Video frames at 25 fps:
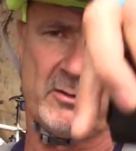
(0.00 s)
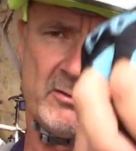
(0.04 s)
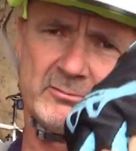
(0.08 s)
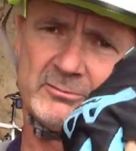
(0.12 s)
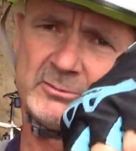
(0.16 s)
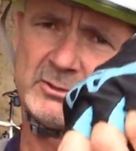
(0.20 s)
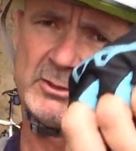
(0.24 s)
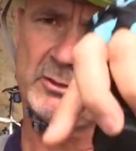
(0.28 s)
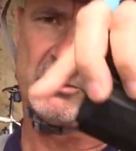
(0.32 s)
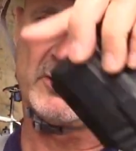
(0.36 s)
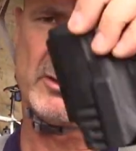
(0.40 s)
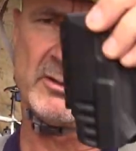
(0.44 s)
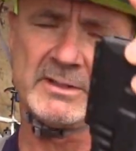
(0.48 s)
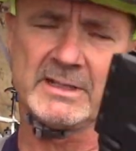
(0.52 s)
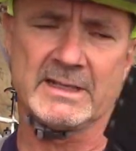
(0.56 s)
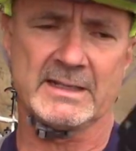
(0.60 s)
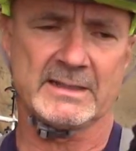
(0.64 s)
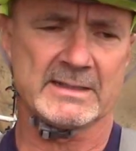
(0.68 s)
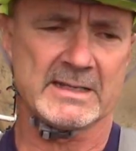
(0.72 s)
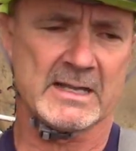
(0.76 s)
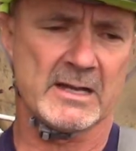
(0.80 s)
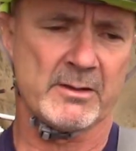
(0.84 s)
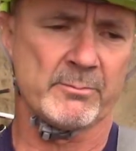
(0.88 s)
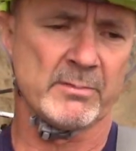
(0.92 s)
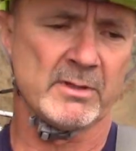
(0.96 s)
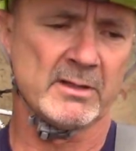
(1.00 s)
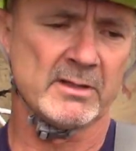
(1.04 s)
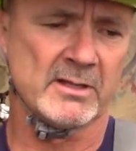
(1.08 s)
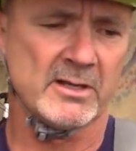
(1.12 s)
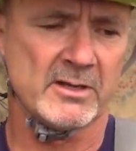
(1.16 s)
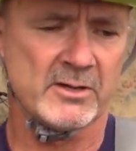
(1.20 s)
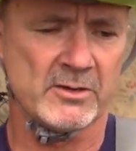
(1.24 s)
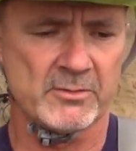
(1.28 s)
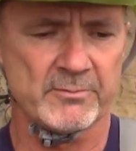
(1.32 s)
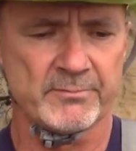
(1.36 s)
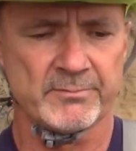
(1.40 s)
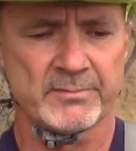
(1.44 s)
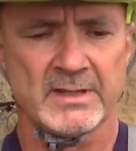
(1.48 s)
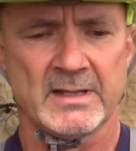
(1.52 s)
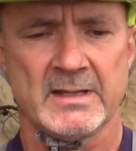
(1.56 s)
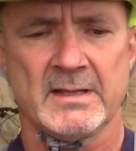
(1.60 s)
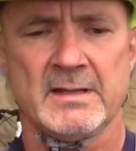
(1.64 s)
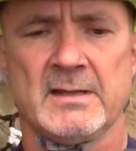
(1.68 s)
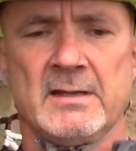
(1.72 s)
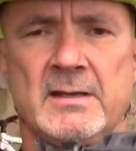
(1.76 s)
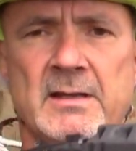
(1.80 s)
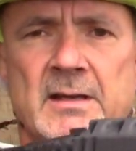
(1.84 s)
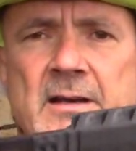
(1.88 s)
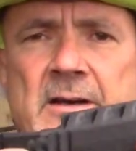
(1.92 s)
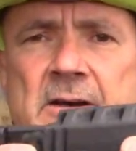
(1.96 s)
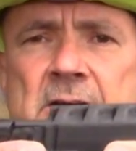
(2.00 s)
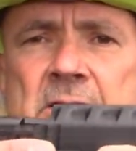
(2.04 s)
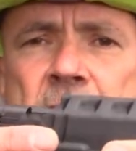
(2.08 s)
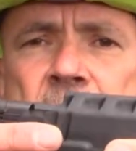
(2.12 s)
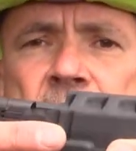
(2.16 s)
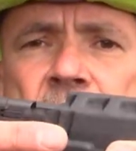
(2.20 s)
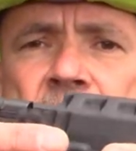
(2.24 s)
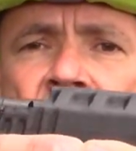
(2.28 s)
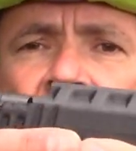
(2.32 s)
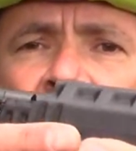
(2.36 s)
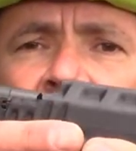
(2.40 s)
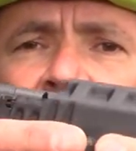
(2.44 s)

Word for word: I'll include a link down below. Uh,